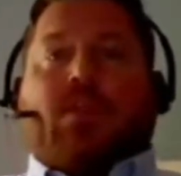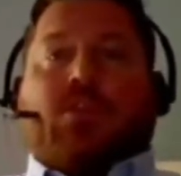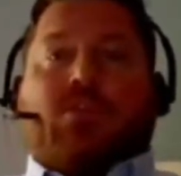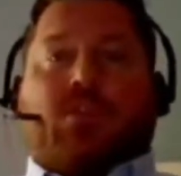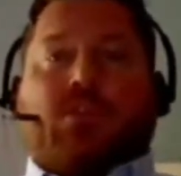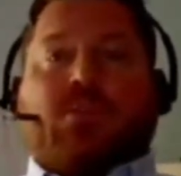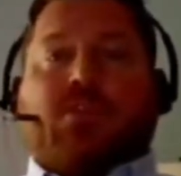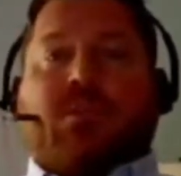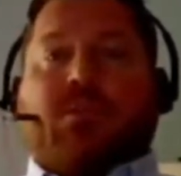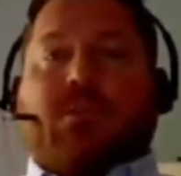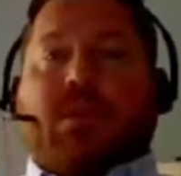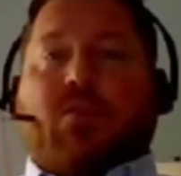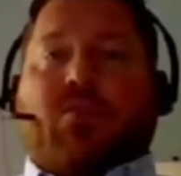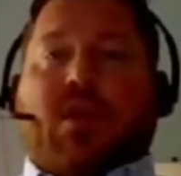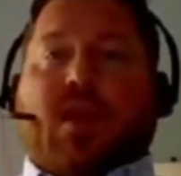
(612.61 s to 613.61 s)
So those are some
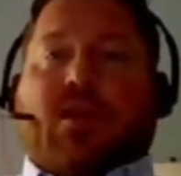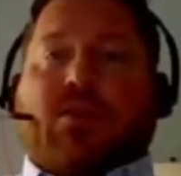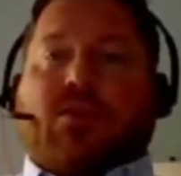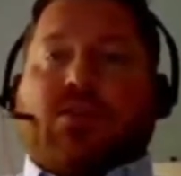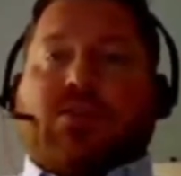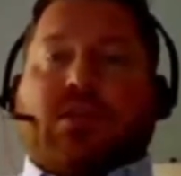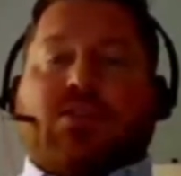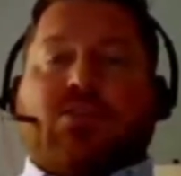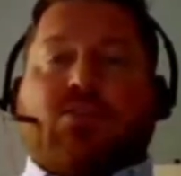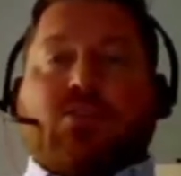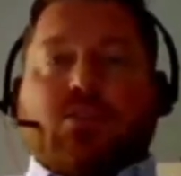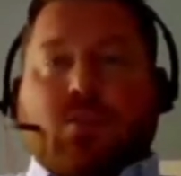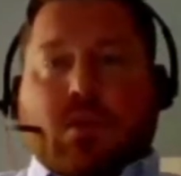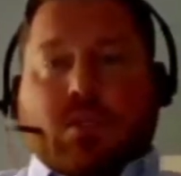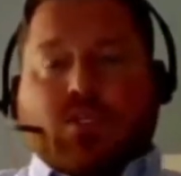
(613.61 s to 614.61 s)
big factors that you
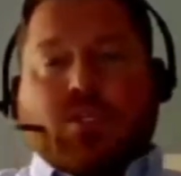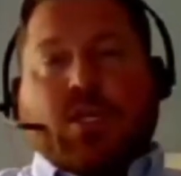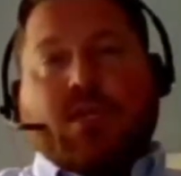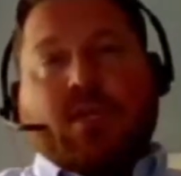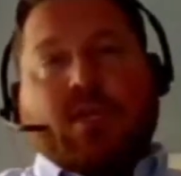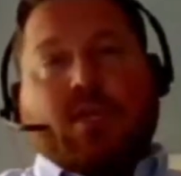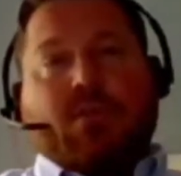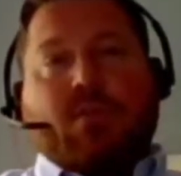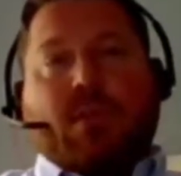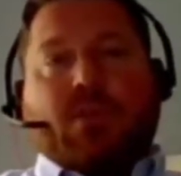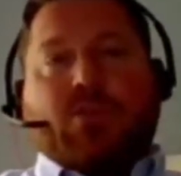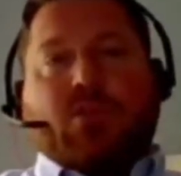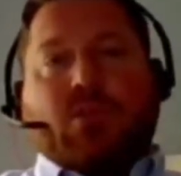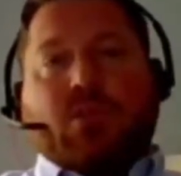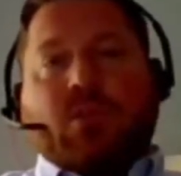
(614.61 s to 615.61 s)
do want to check in and
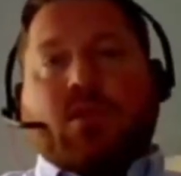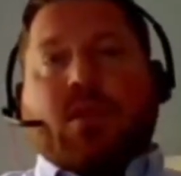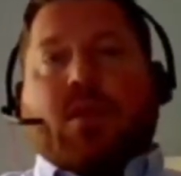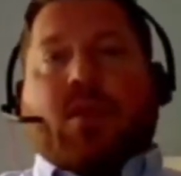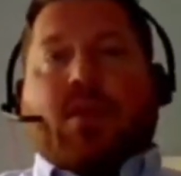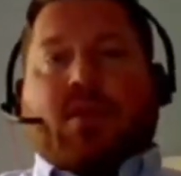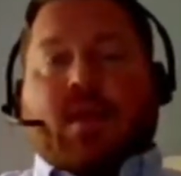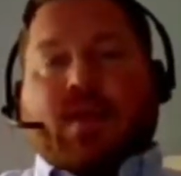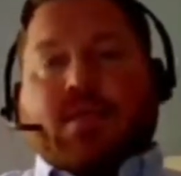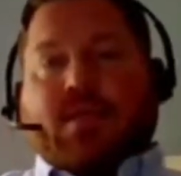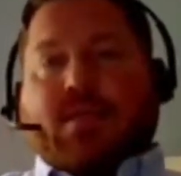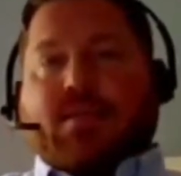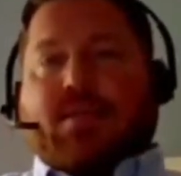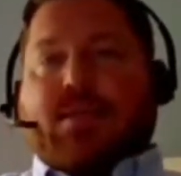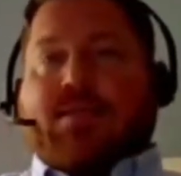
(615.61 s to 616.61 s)
make sure that it's
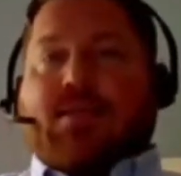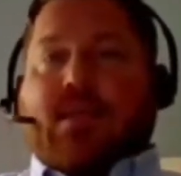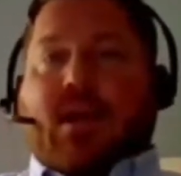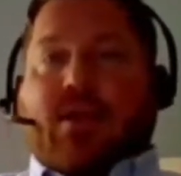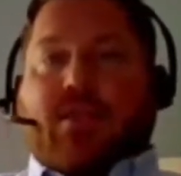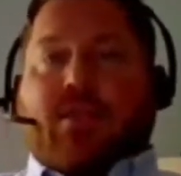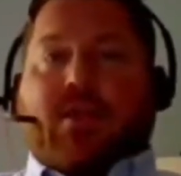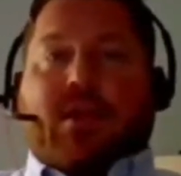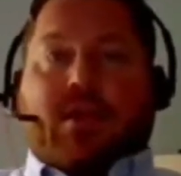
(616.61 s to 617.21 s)
it's listed on there.